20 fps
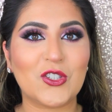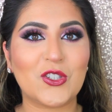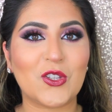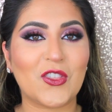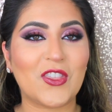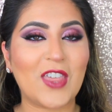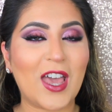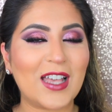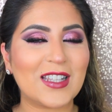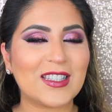so
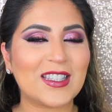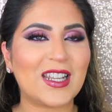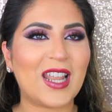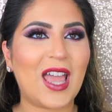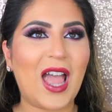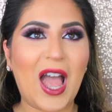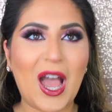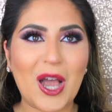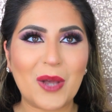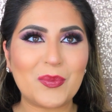that's an
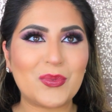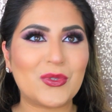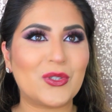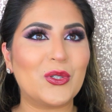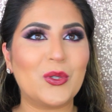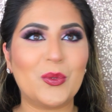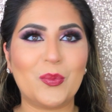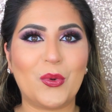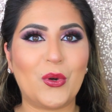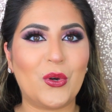
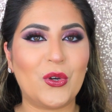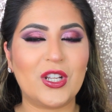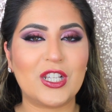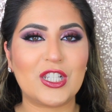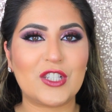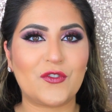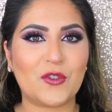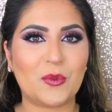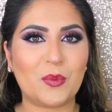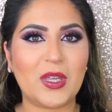absolute
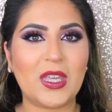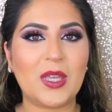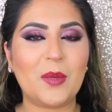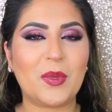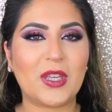bonus for me,